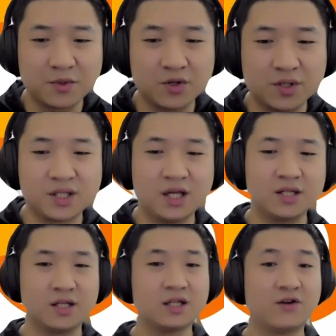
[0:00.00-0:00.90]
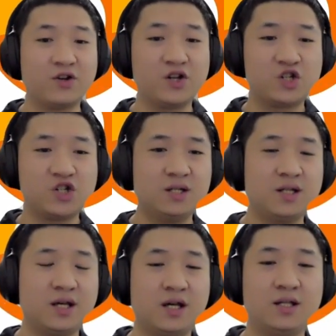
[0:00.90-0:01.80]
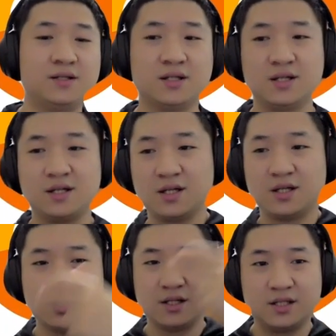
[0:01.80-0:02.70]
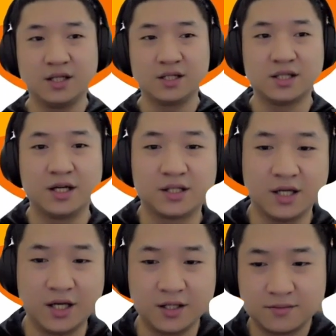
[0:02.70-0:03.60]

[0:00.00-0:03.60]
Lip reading: going to set data freshness and just like that.